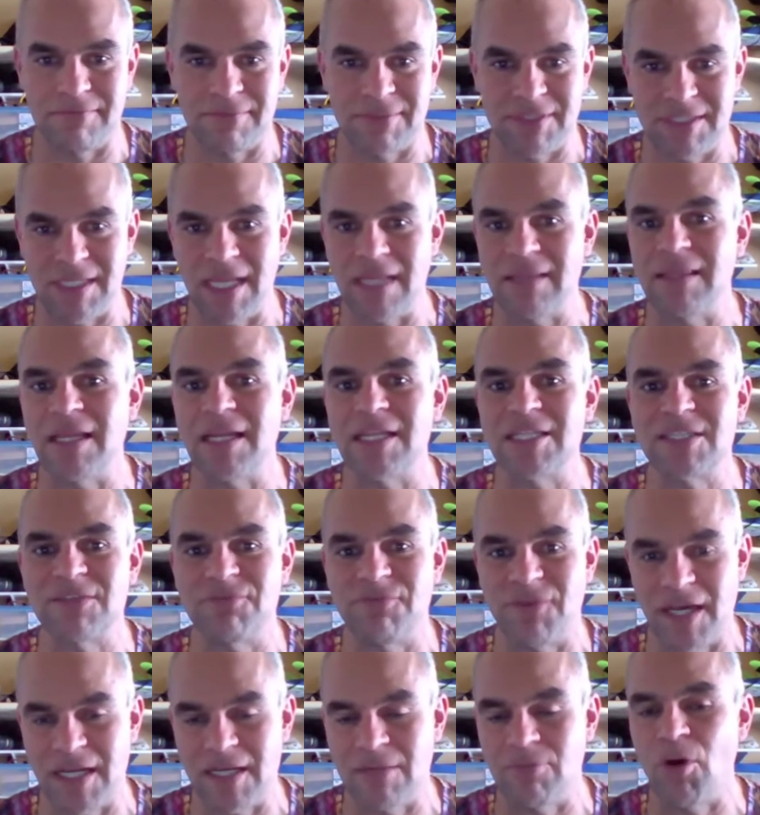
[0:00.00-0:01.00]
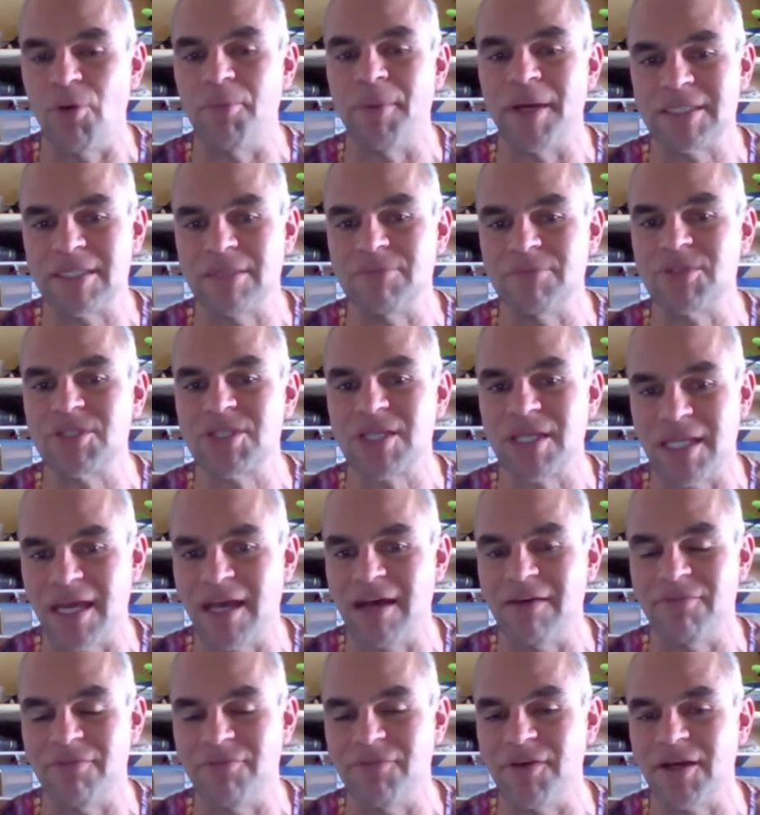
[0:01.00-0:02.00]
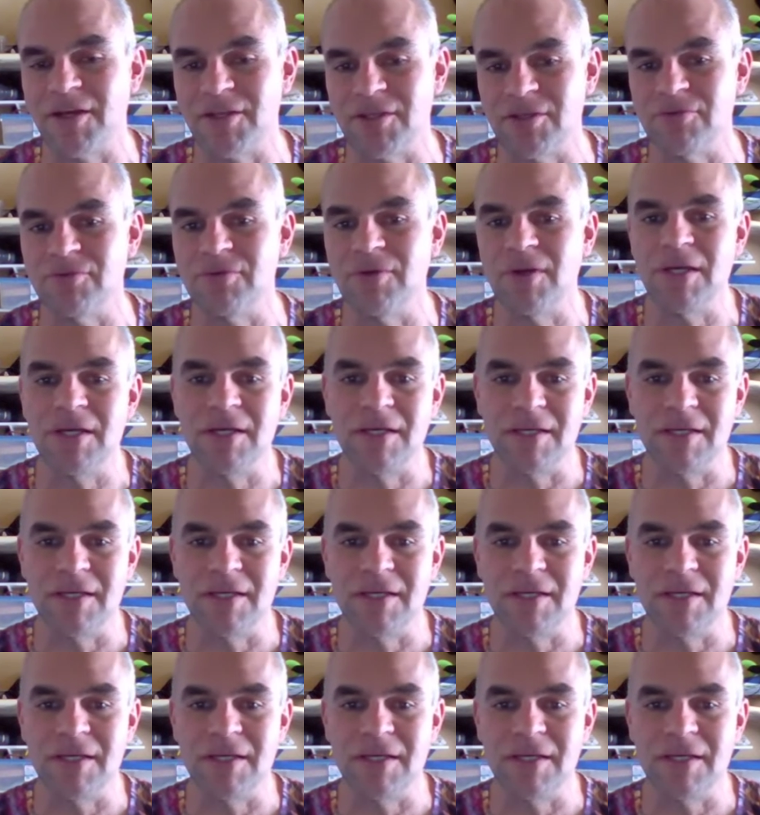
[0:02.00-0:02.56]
state that its final momentum is going to have a value